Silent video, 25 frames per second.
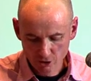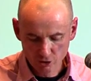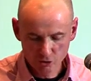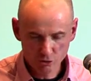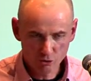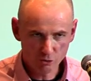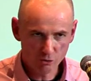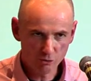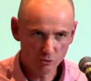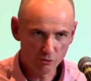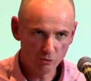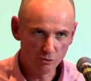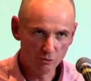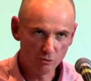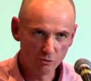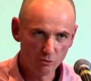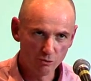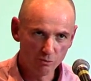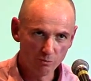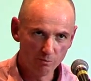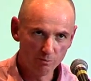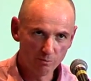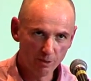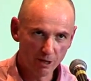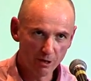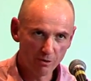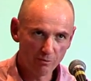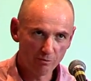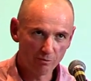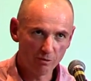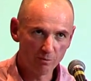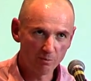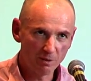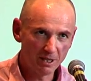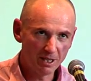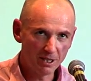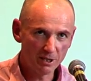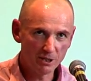to both
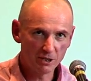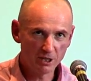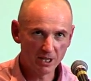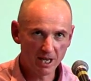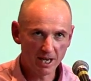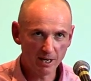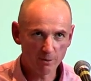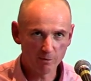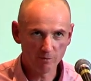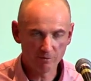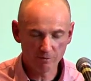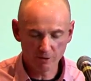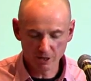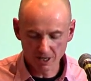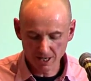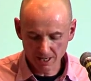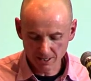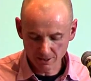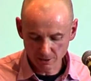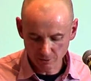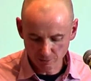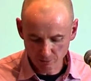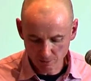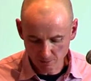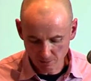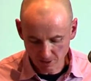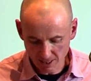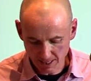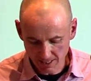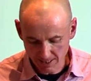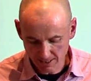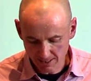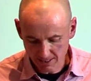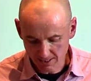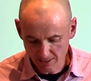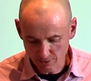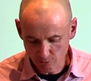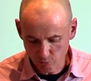replenish the aquifer and to
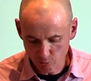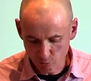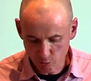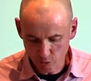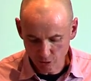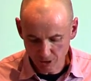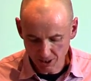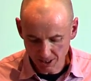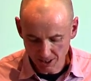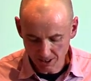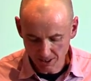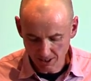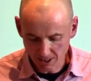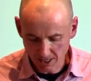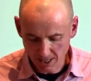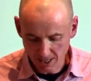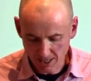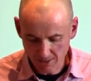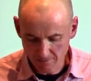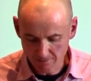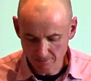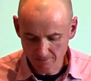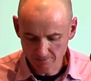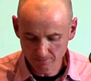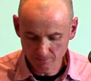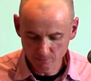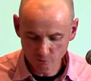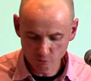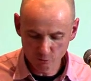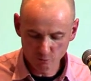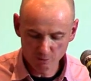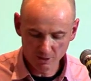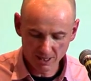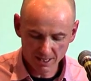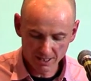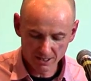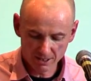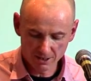replace the water
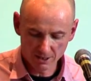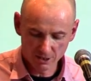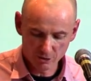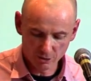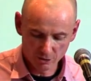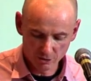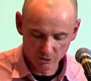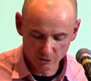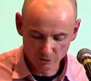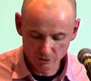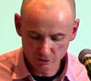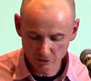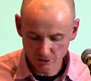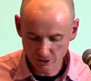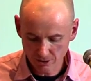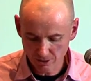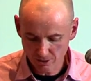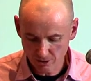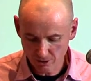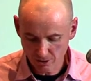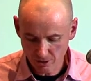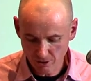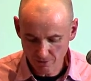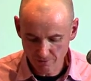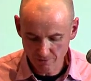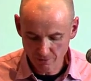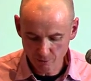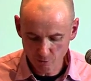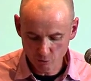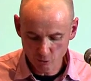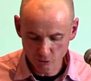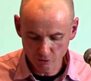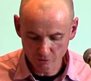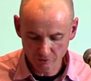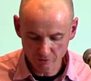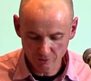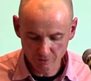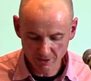replace the use of the
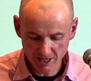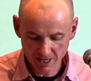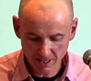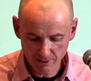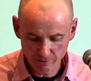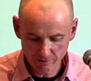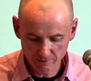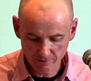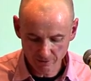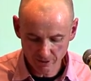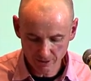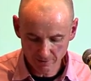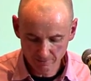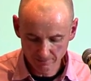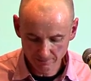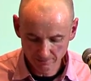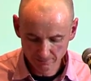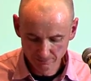water from the aquifer.